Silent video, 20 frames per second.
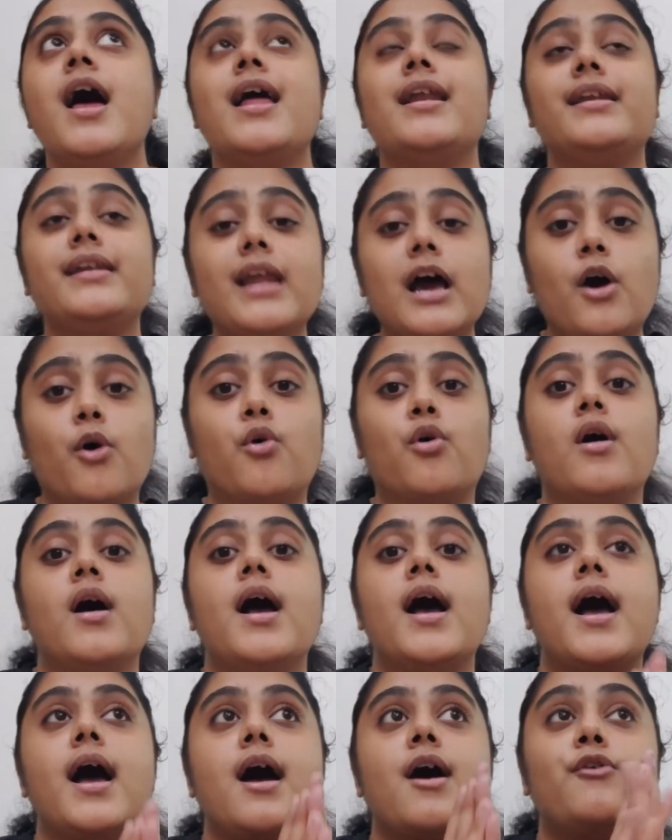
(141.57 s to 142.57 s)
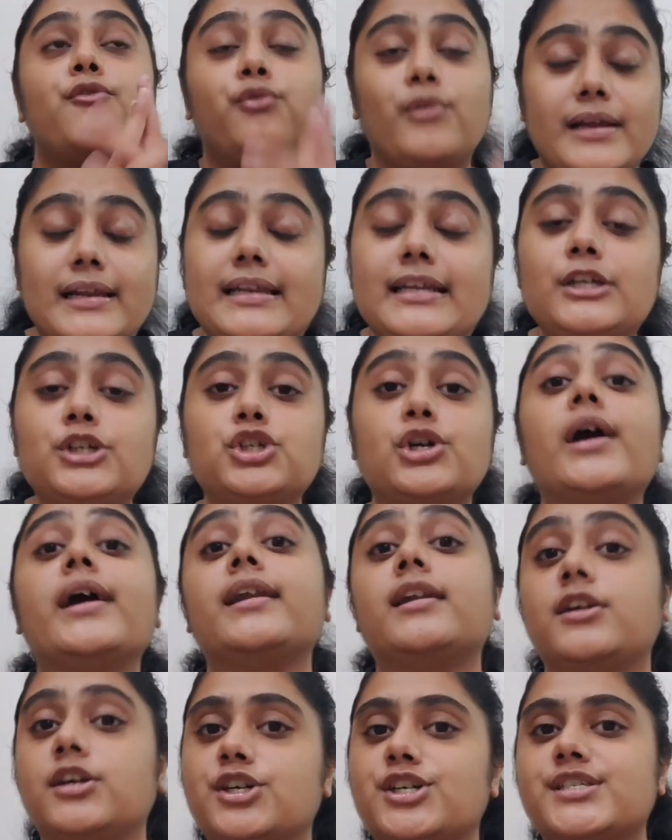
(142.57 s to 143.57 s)
Now, really try and
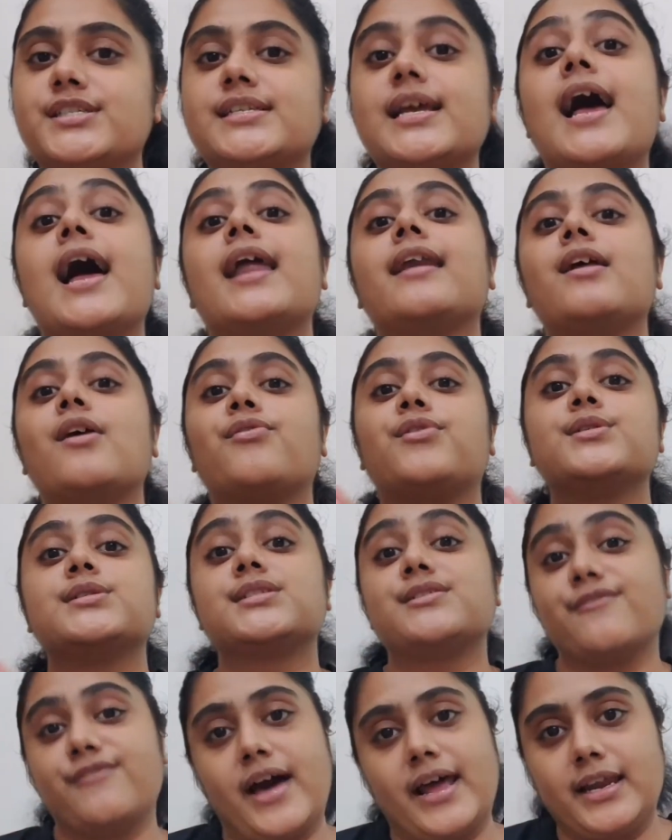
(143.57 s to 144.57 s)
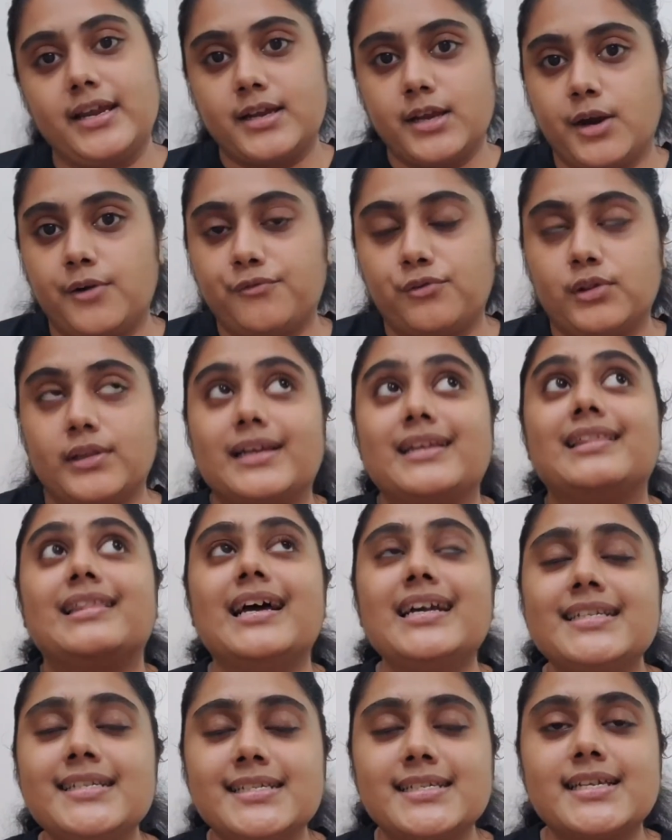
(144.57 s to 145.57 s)
understand this very carefully.
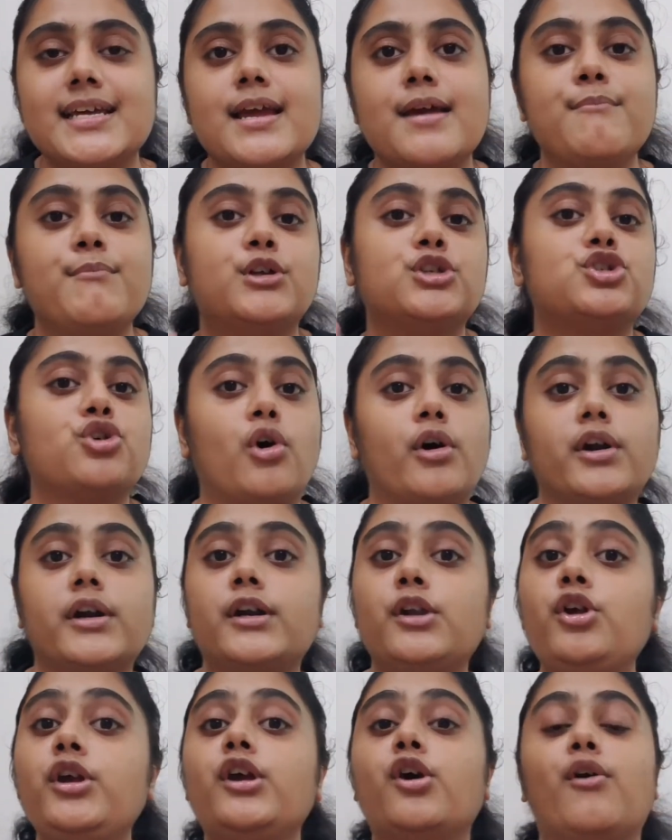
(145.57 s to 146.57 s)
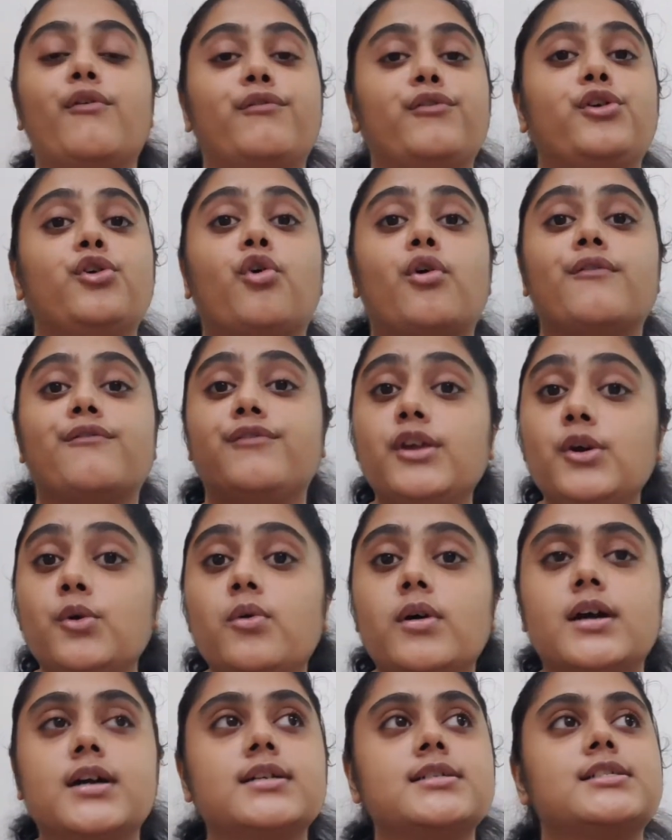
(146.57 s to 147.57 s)
Let's say majority of your
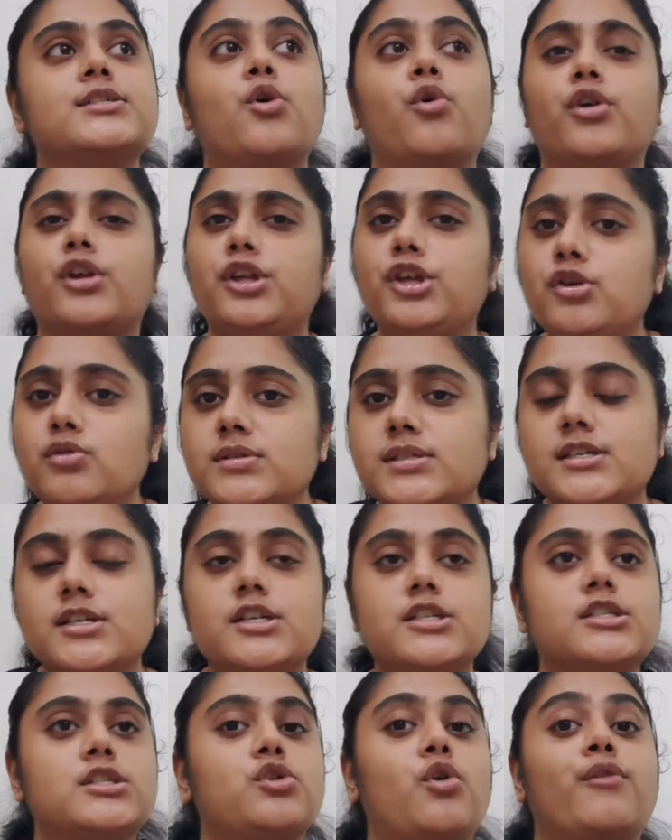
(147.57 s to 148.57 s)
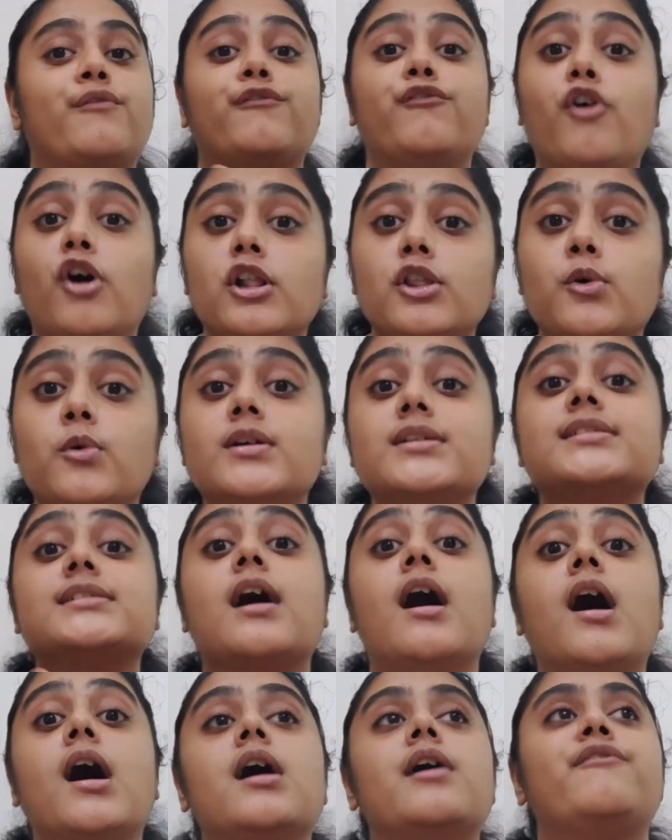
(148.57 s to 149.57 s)
viewers or users or followers
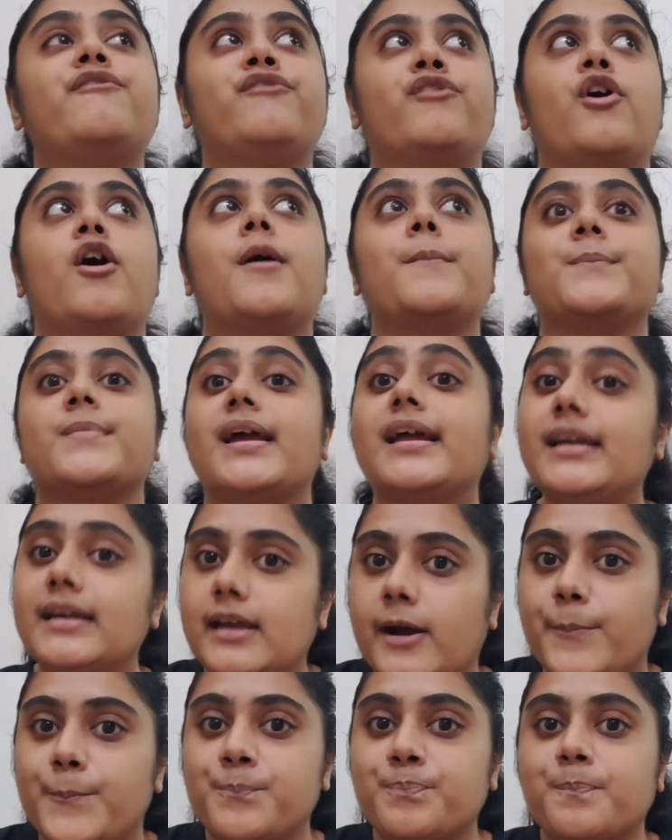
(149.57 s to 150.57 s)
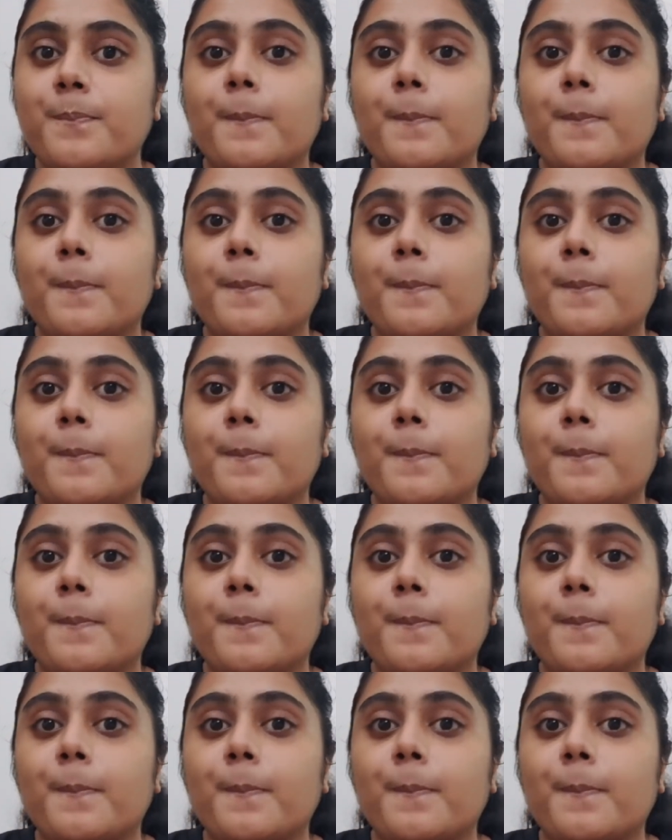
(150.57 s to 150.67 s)
are from India.